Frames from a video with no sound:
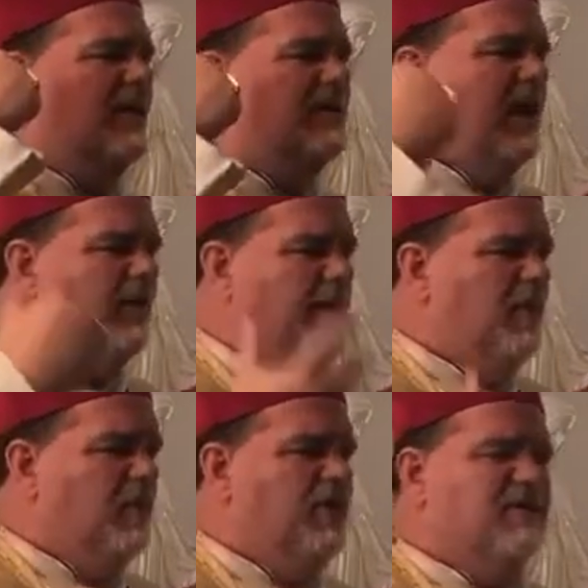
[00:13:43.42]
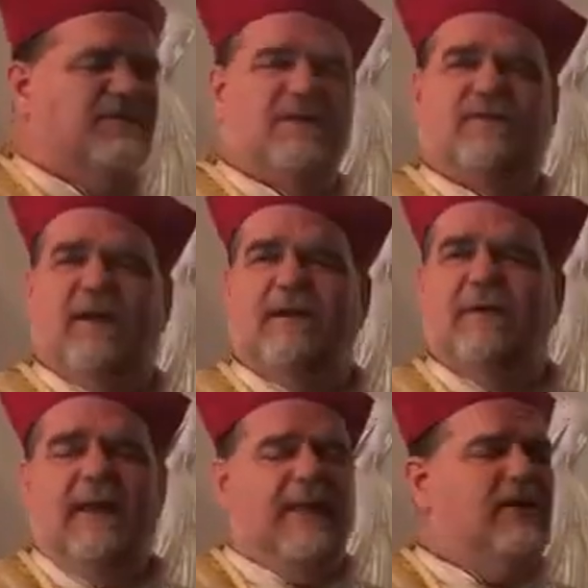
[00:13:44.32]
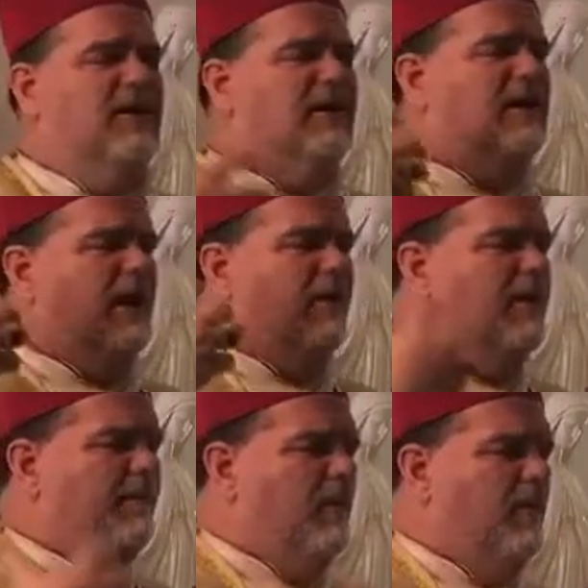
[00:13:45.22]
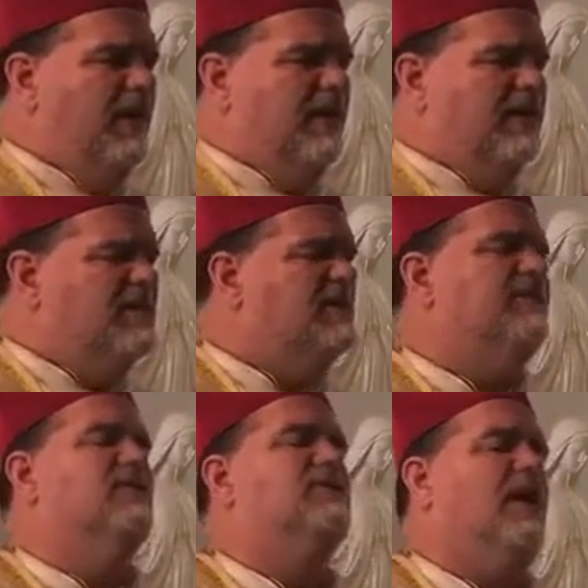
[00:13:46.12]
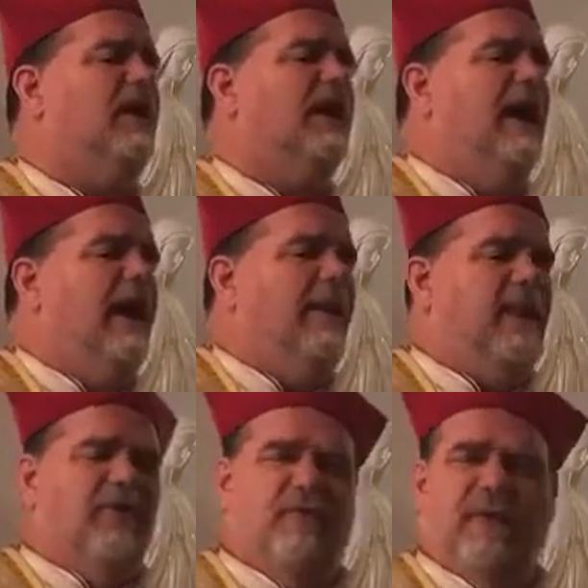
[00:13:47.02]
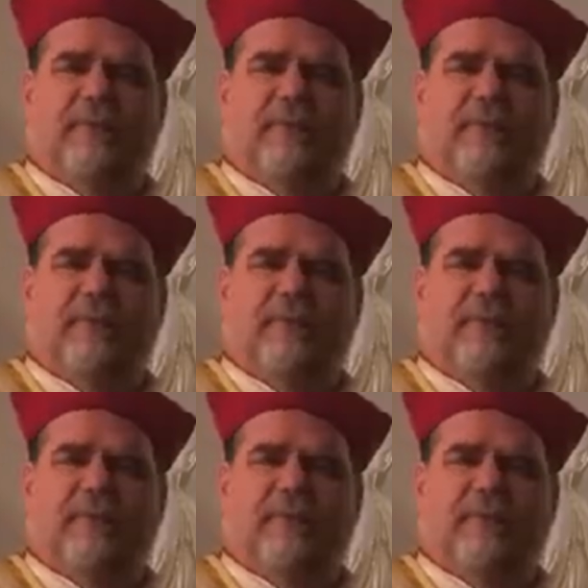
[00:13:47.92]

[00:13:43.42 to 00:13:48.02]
not tolerate the goodness of his faith. They could not tolerate the beauty and innocence of his heart. And therefore